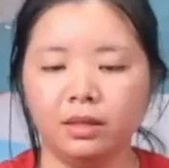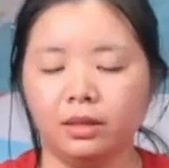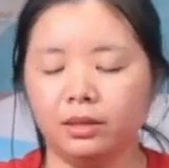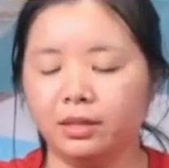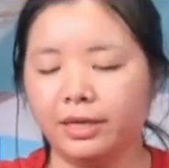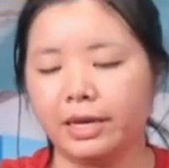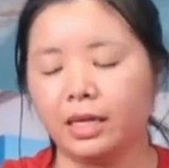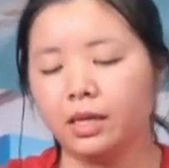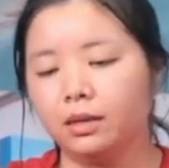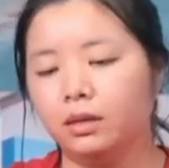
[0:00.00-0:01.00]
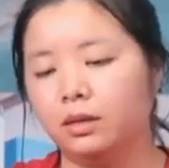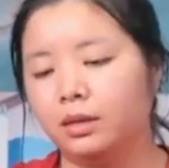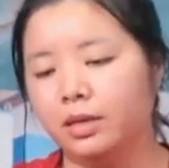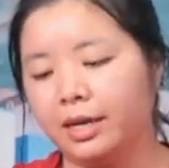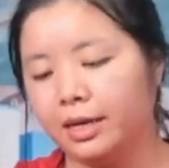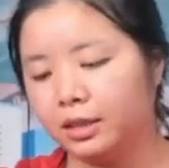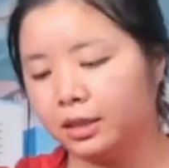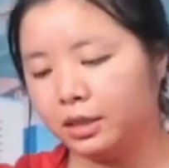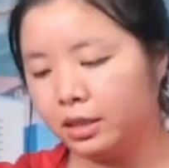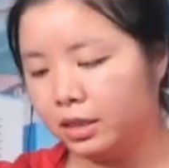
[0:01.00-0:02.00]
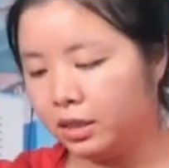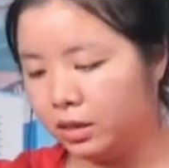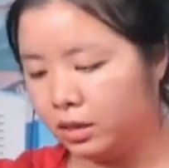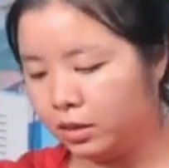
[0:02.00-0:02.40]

and then let us see